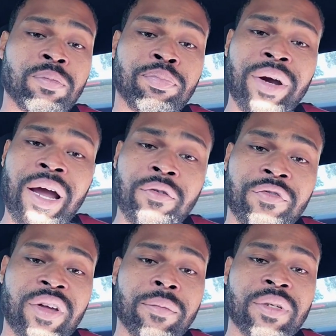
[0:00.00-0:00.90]
the Proud
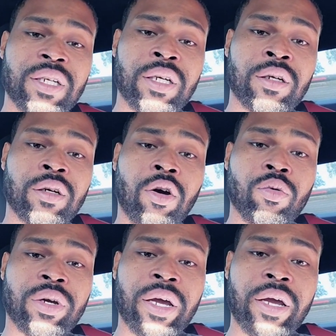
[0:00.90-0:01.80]
Family,
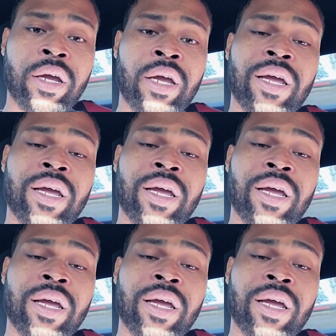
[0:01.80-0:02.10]
okay?